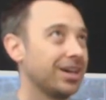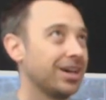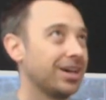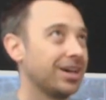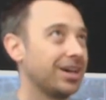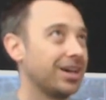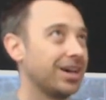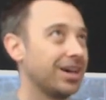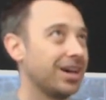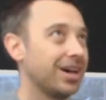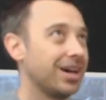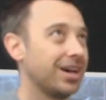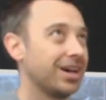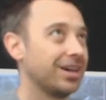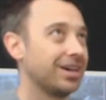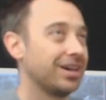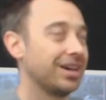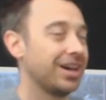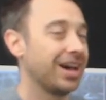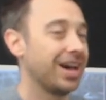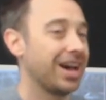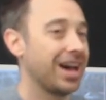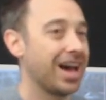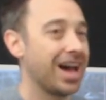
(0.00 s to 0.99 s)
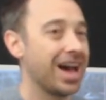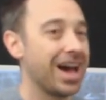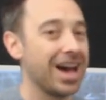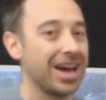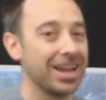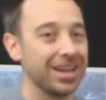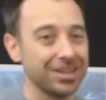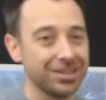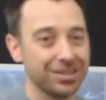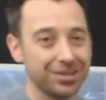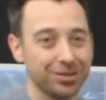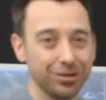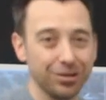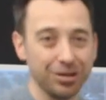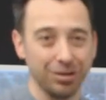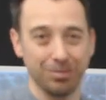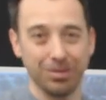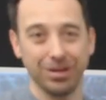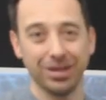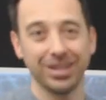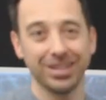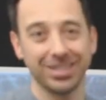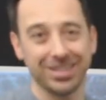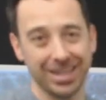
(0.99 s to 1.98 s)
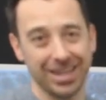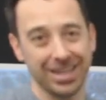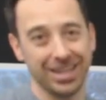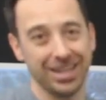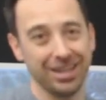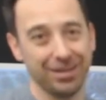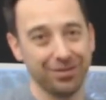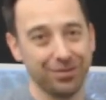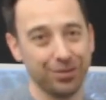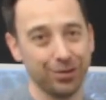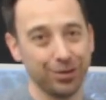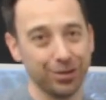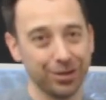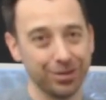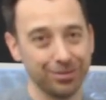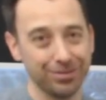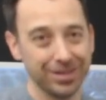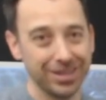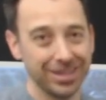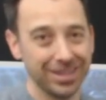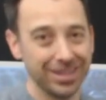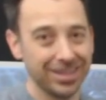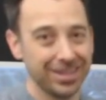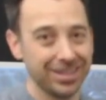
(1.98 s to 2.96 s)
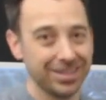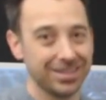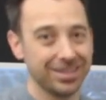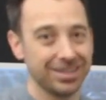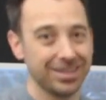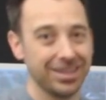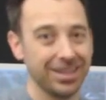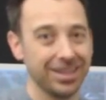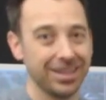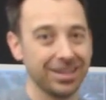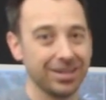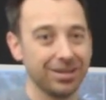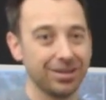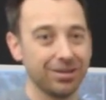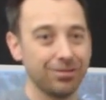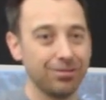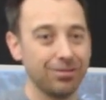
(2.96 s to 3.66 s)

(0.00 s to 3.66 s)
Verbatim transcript: uh, hard, it's so debilitating for them to think,